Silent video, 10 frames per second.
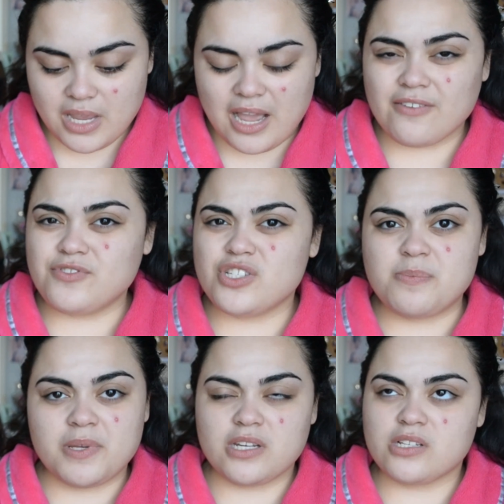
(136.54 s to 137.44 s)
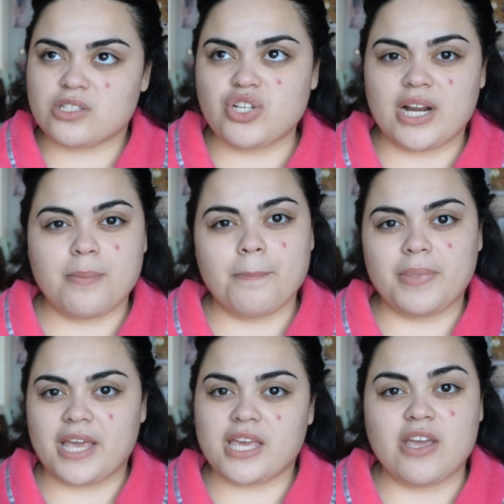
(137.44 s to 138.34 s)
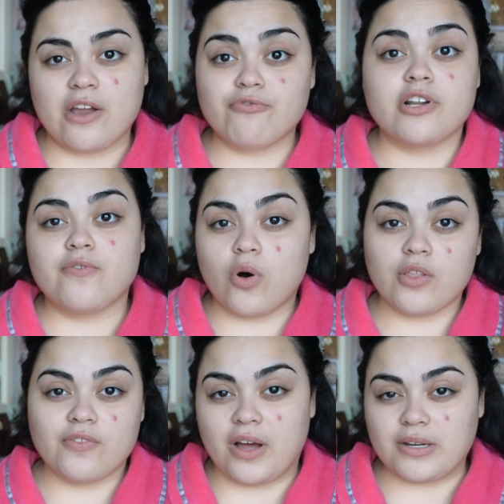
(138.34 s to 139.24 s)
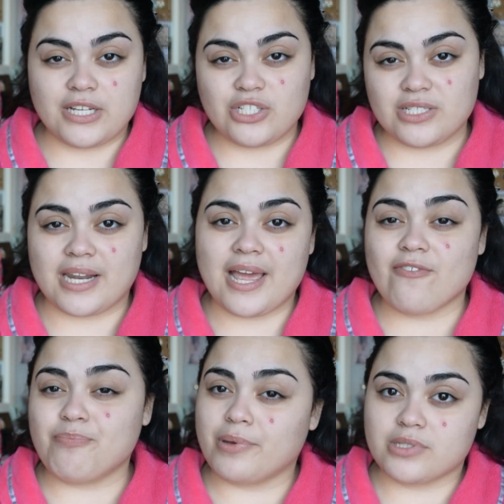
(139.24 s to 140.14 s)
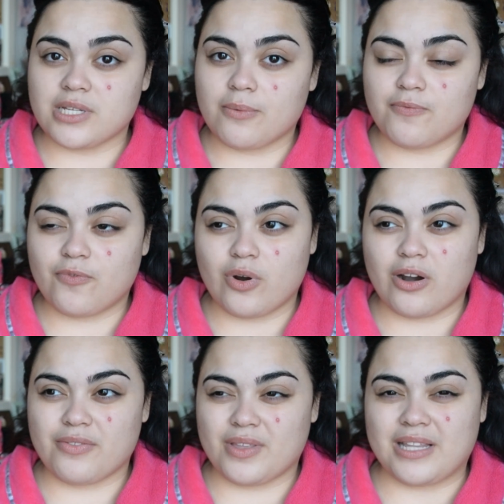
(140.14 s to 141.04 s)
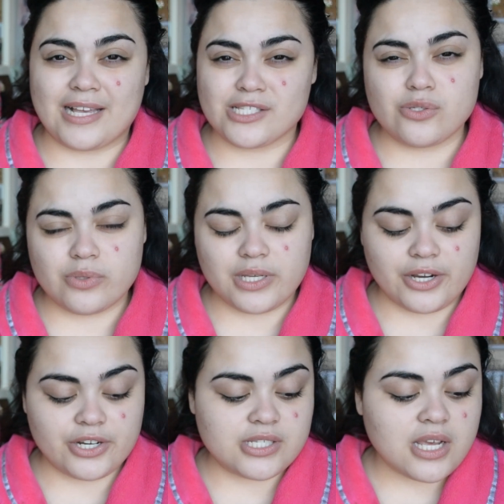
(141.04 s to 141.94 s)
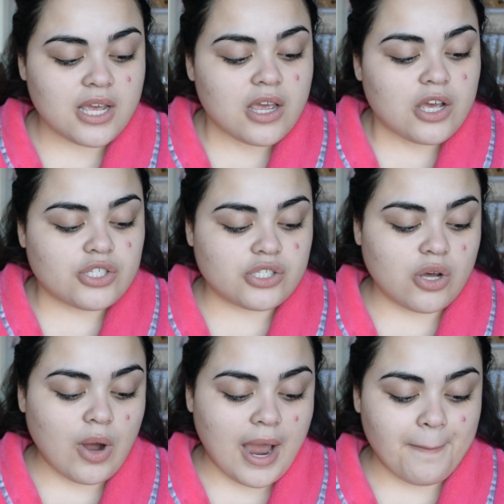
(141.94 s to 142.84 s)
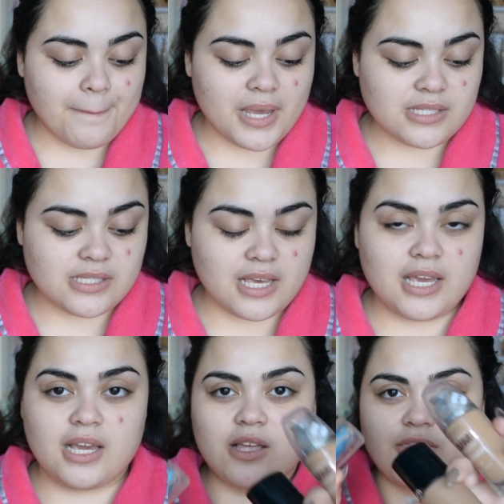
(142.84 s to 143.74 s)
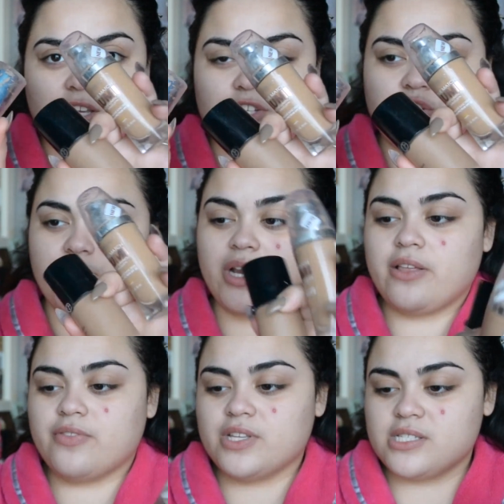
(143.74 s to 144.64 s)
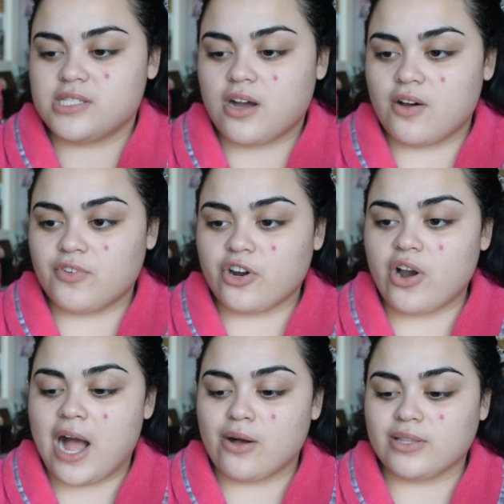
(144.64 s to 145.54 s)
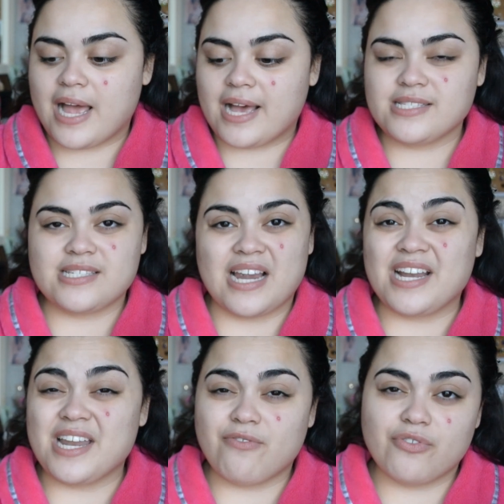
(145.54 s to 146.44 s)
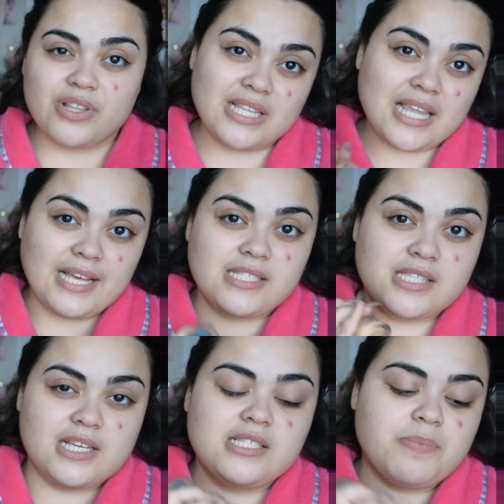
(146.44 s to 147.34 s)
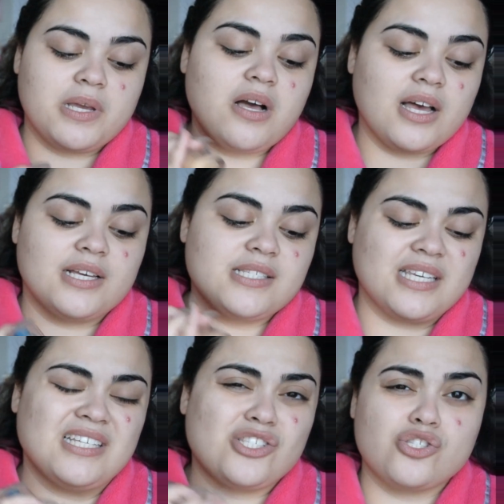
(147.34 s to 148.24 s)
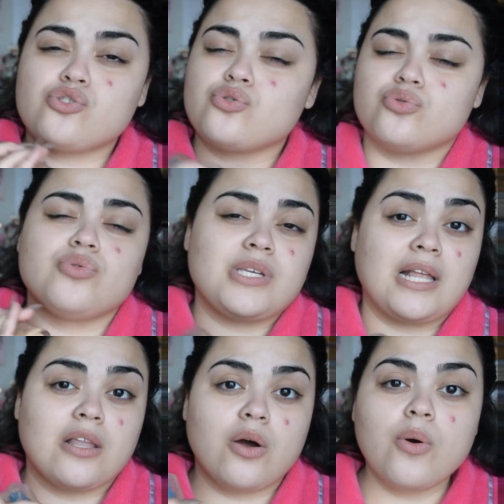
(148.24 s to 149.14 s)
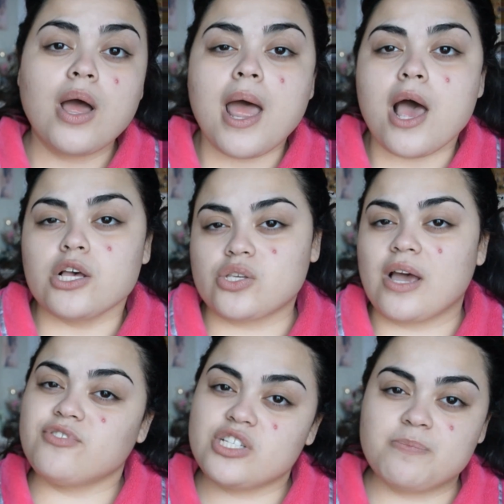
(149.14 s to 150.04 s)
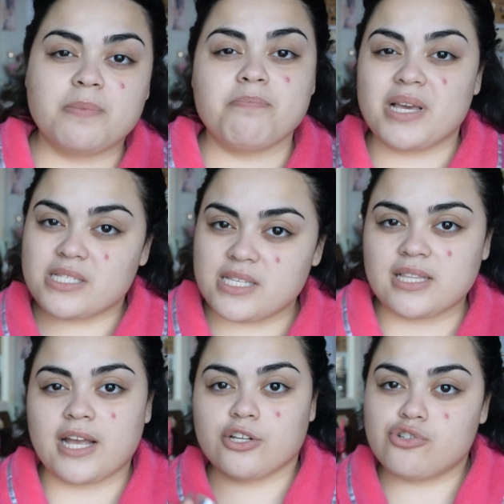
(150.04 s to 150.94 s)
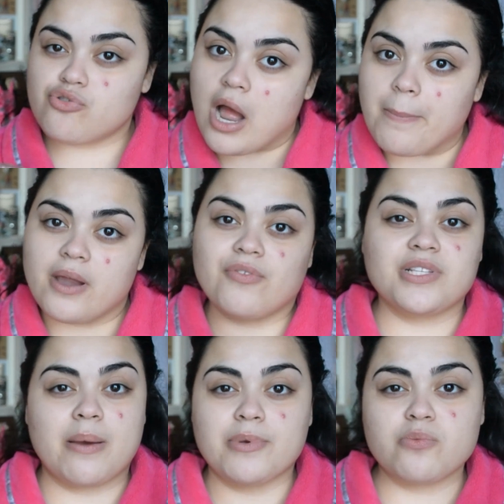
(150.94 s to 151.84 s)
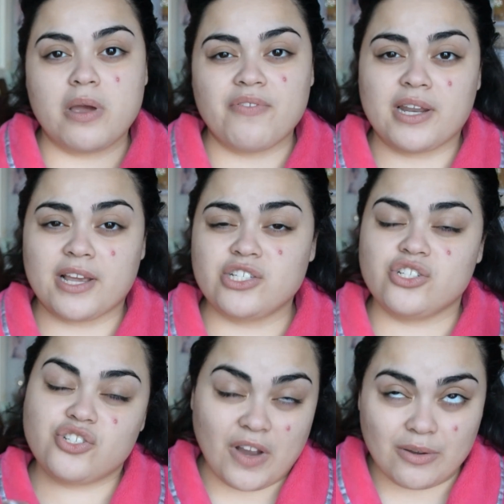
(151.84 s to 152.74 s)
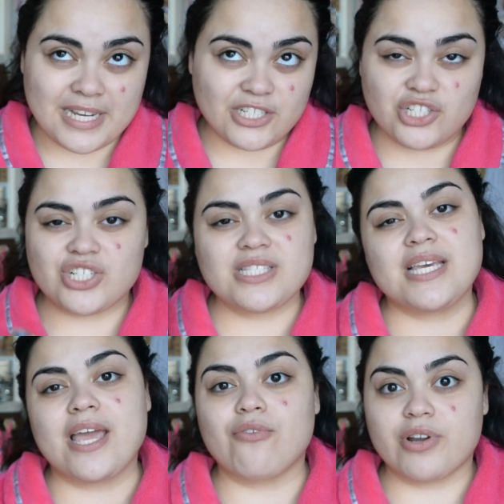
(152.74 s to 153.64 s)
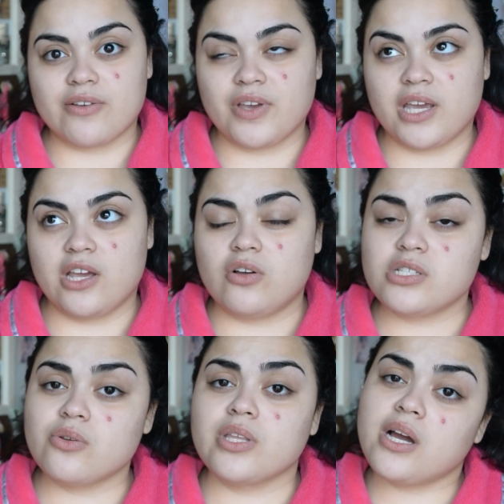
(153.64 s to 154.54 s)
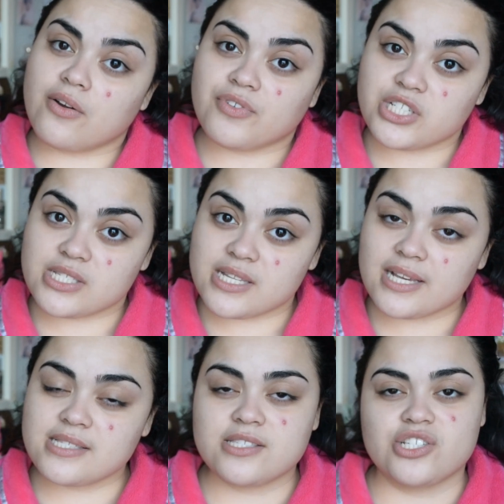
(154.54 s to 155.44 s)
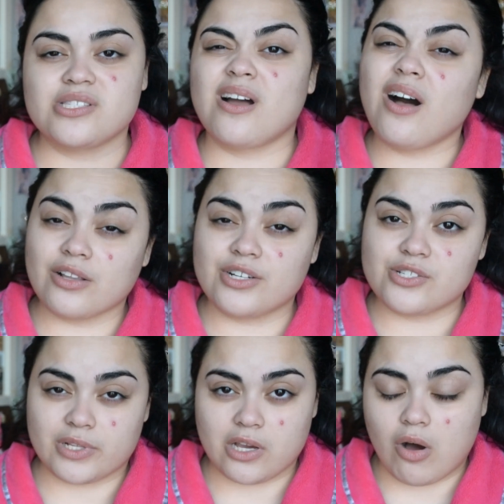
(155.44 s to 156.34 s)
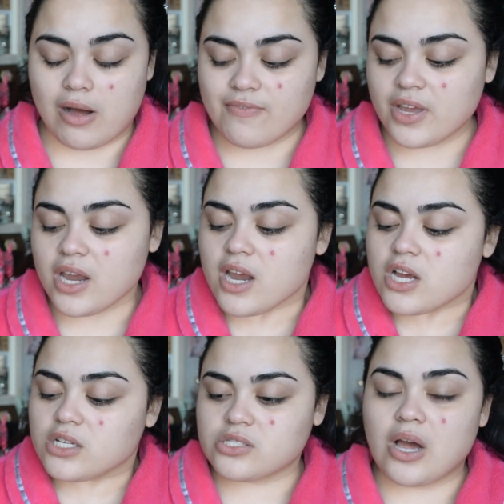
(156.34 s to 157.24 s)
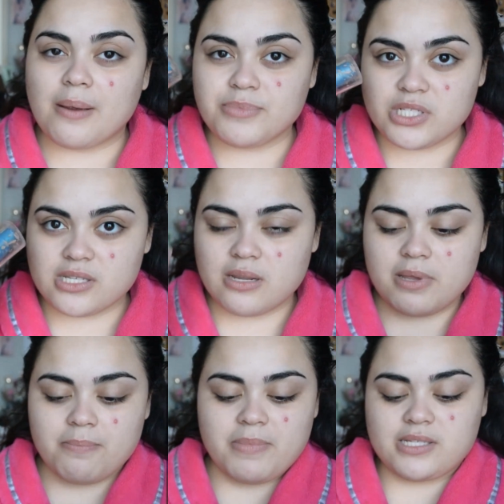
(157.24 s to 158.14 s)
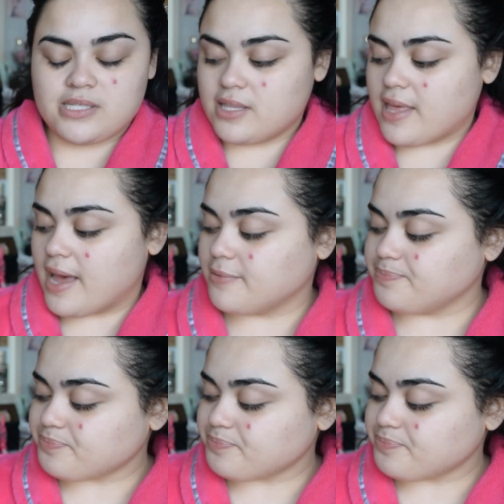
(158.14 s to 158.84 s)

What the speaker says: I've just been trying to like get rid of all the foundations that I have built up for the last 2 years. So I'm mixing these three. This is the CoverGirl Outlast. I never really liked this because it's too yellow. So I've just been mixing like a drop every time I do my foundation just to get rid of it. And also the coverage is nice, just the color is really off. So I'm just going to be mixing that.